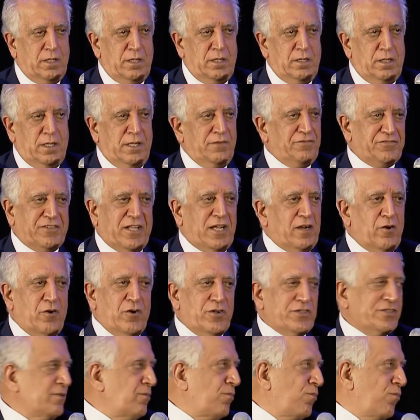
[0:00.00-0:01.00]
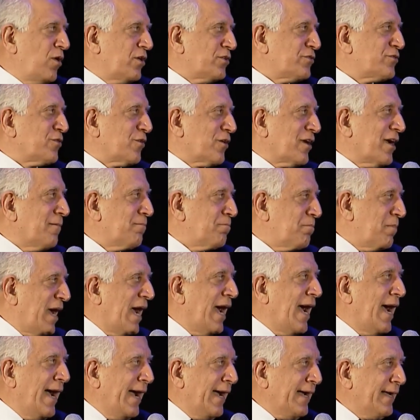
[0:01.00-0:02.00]
if terrorism was to come
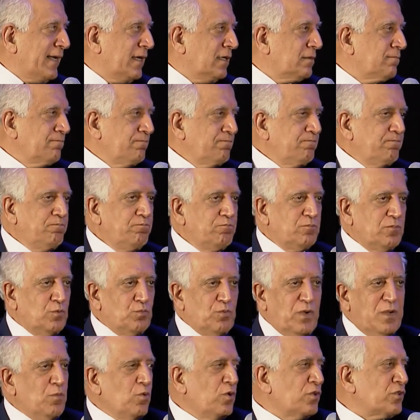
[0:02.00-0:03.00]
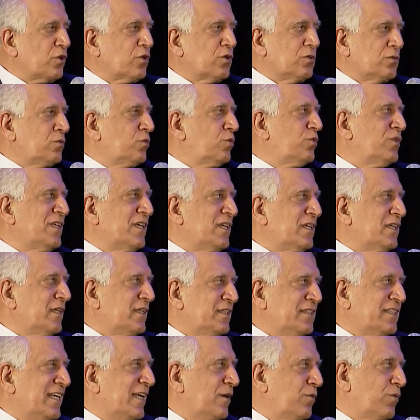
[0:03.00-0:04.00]
back, we won't
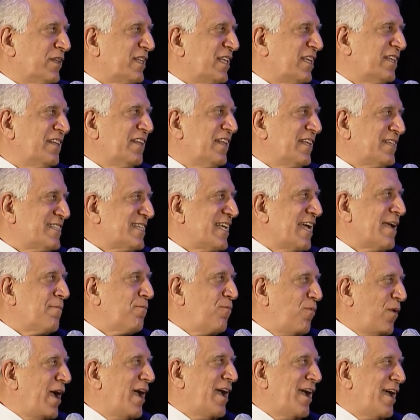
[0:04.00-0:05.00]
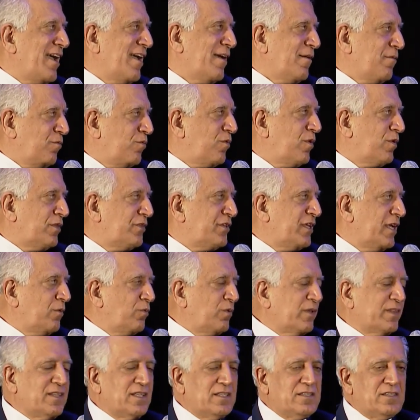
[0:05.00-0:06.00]
deal with it the same way. We'll deal
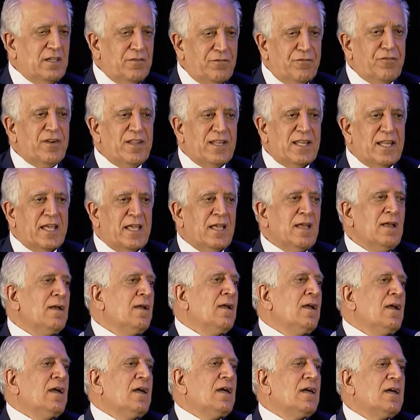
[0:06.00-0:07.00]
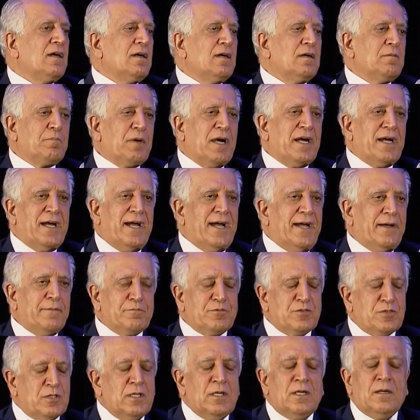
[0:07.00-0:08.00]
with it differently,
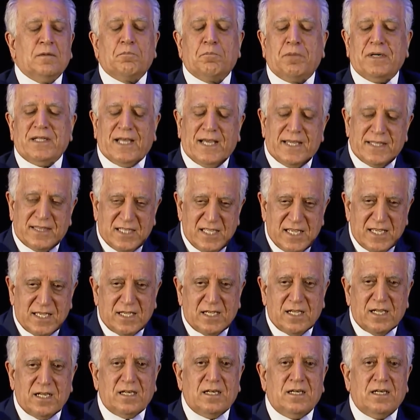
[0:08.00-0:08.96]
perhaps. But I think